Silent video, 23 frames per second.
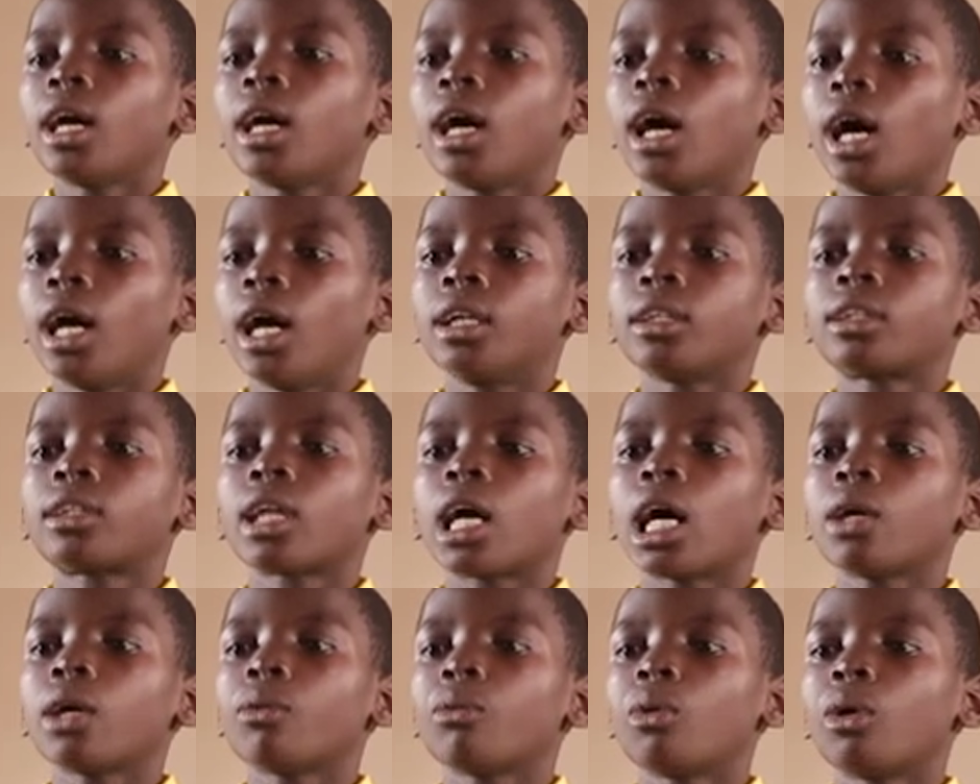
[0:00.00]
and
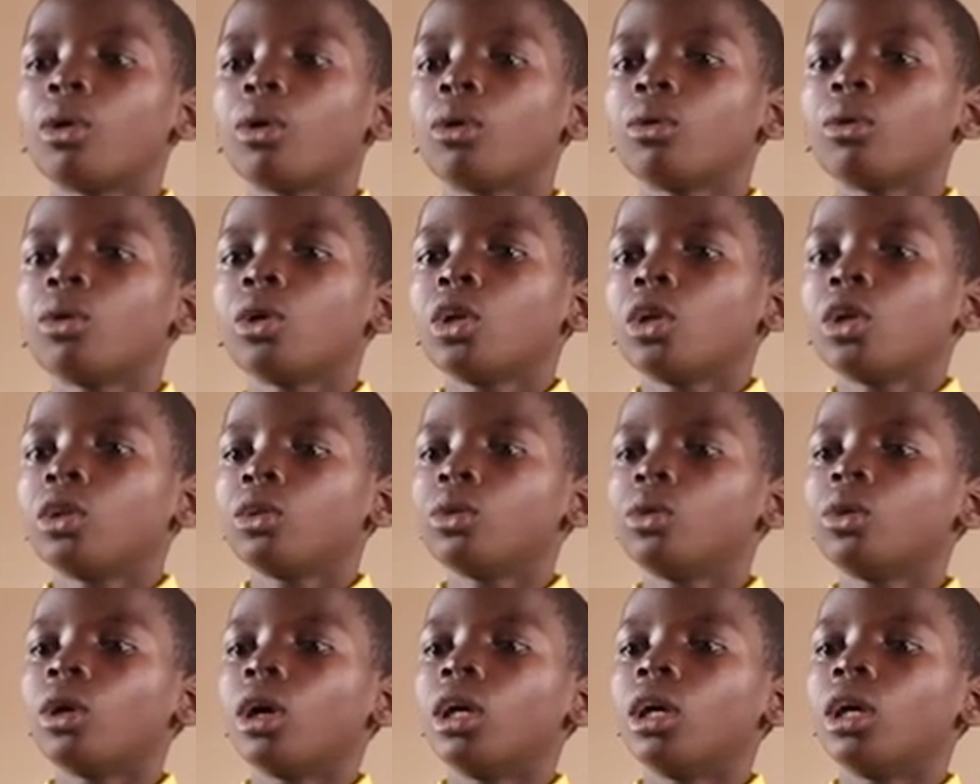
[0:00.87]
Taiwo,
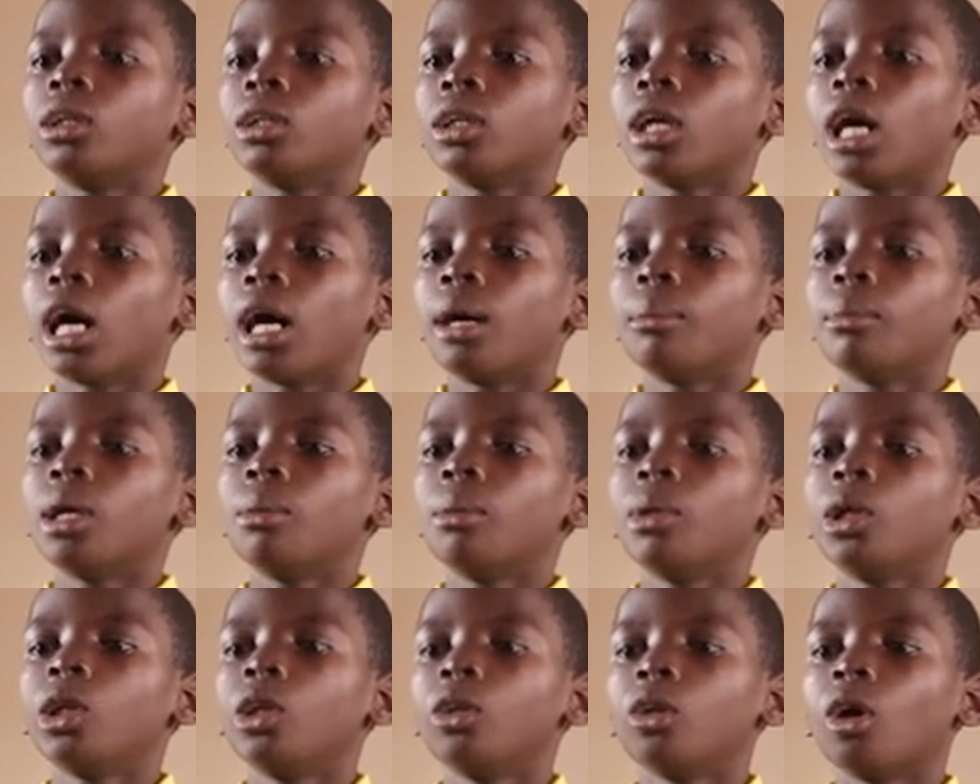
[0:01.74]
and mommy
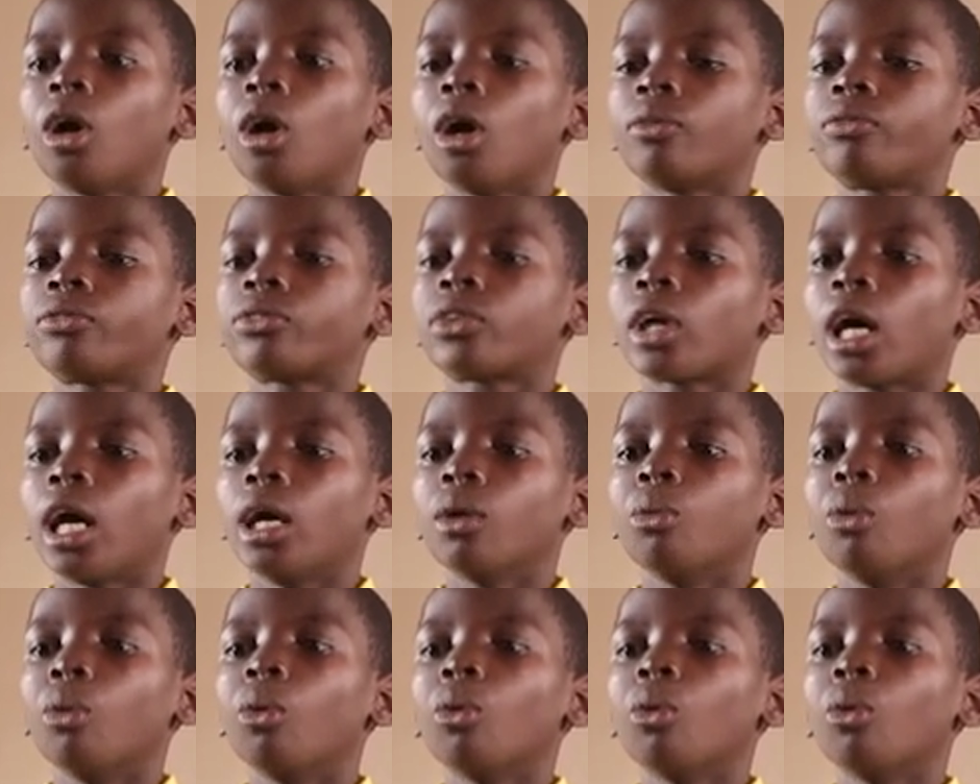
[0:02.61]
loved Taiwo.